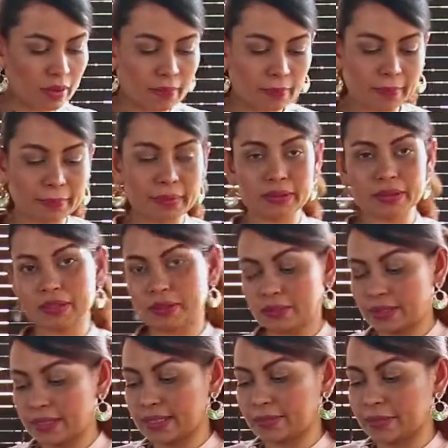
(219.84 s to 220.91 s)
What I'm going to do
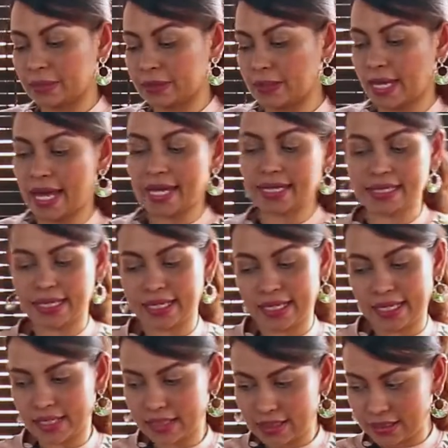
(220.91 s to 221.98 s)
is I'm going to add
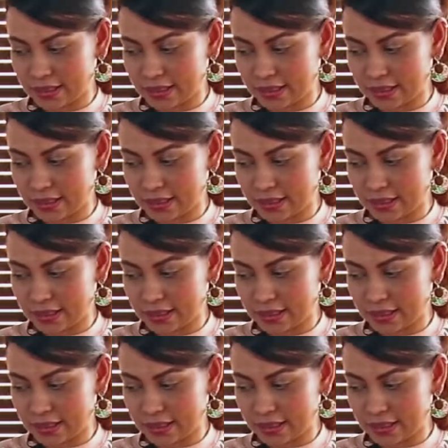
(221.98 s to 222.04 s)
in